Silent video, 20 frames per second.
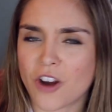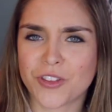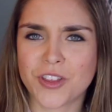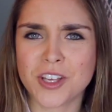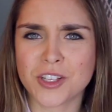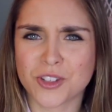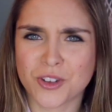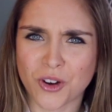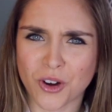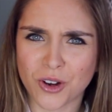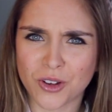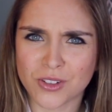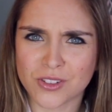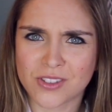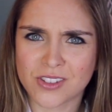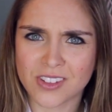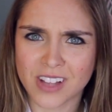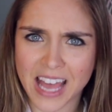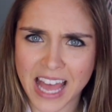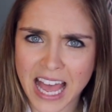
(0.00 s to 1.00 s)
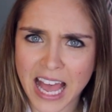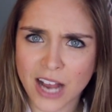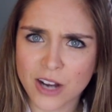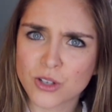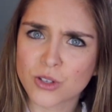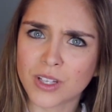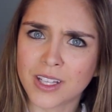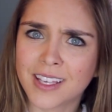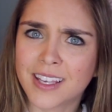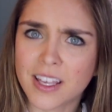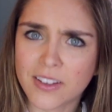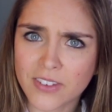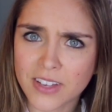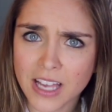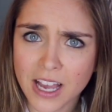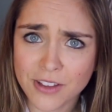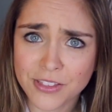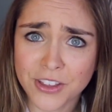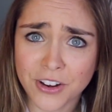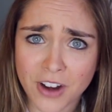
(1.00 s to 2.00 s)
are these girls actually
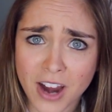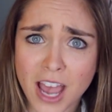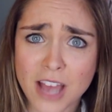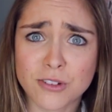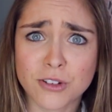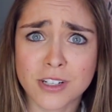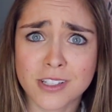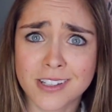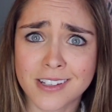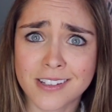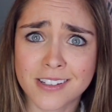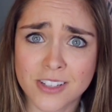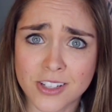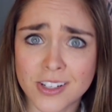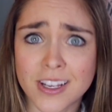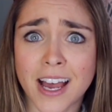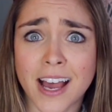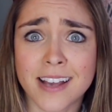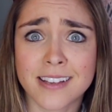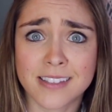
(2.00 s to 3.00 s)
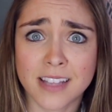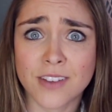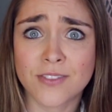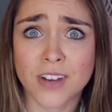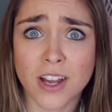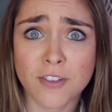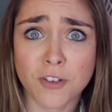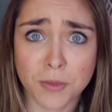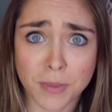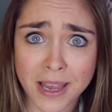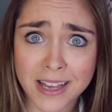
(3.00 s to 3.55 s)
giving out their addresses to guys they've never